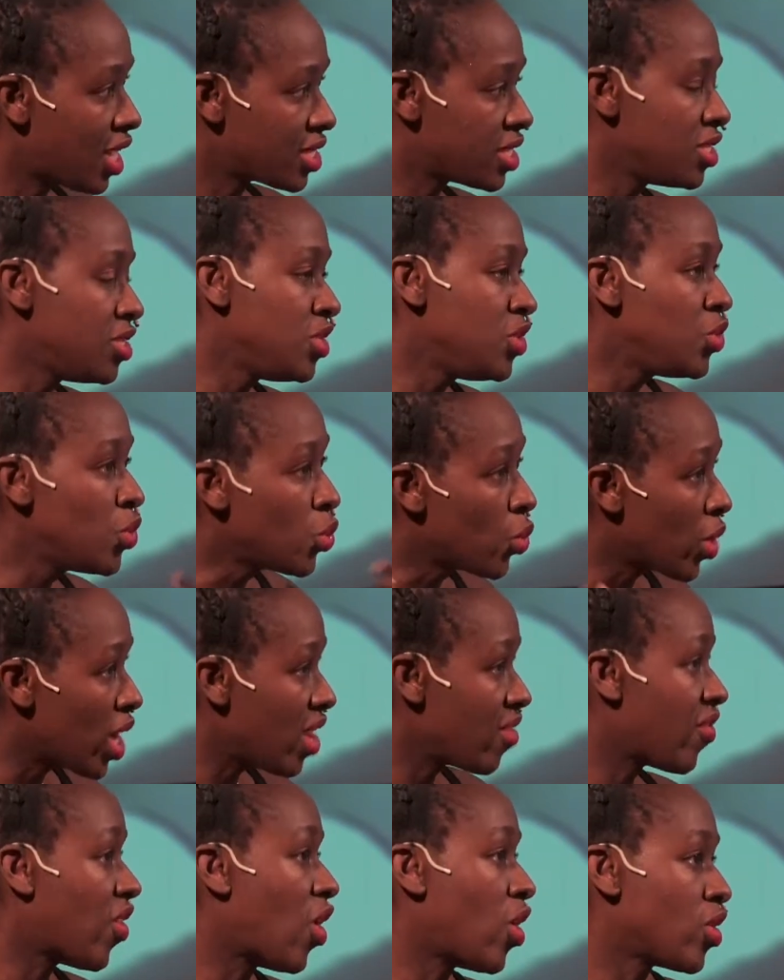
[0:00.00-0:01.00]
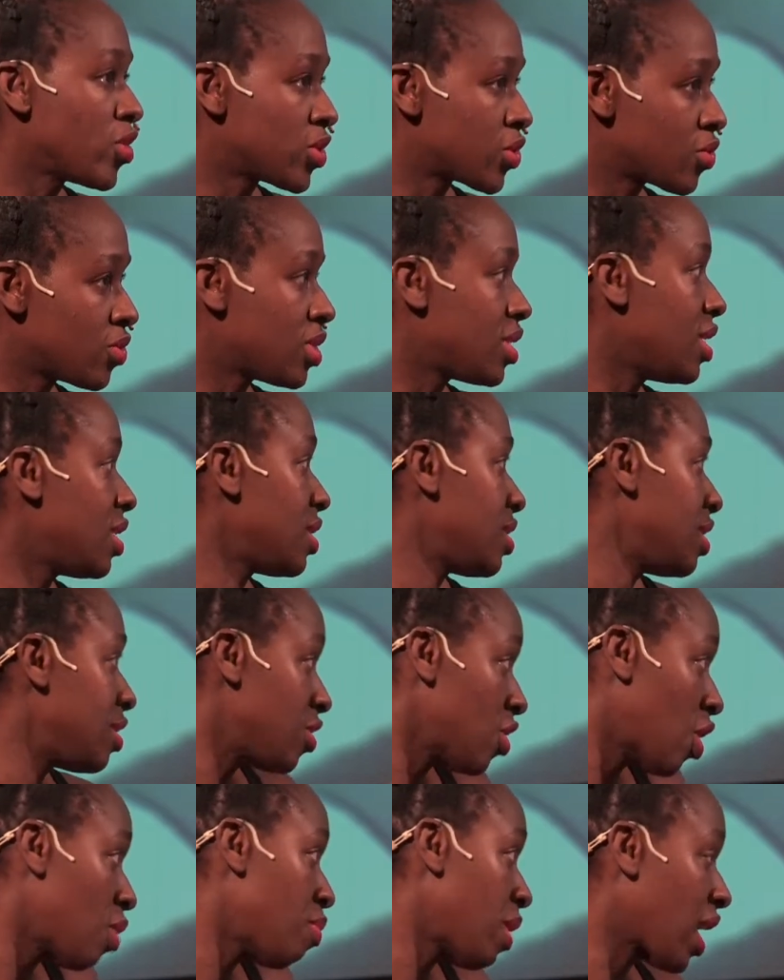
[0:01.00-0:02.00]
new wave also did
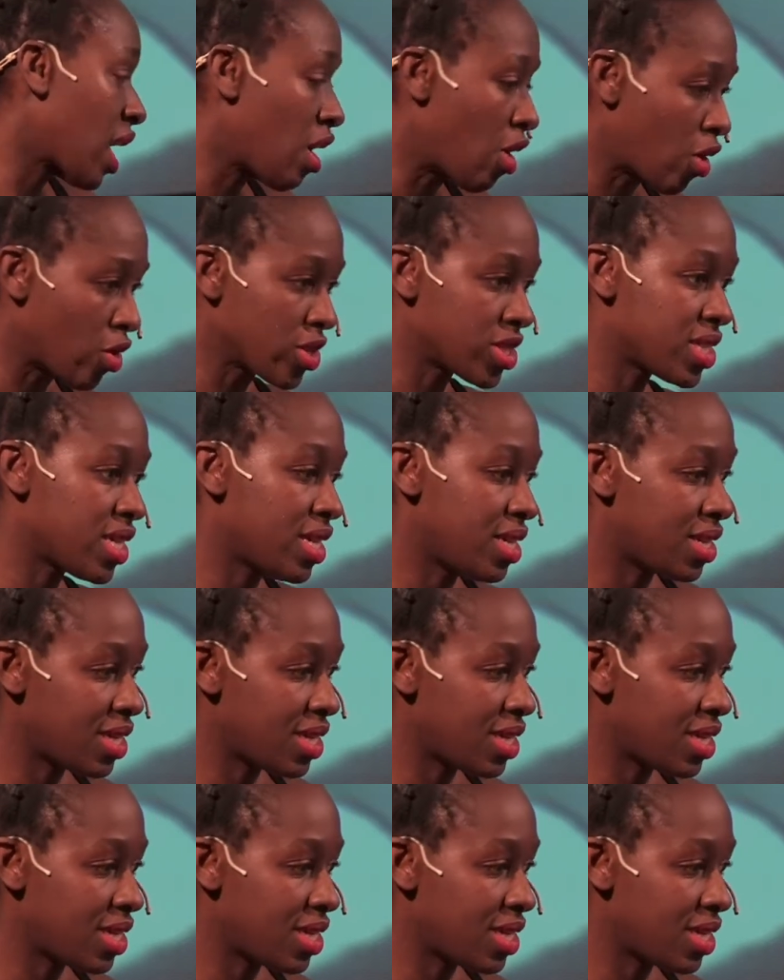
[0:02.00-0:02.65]
not make halt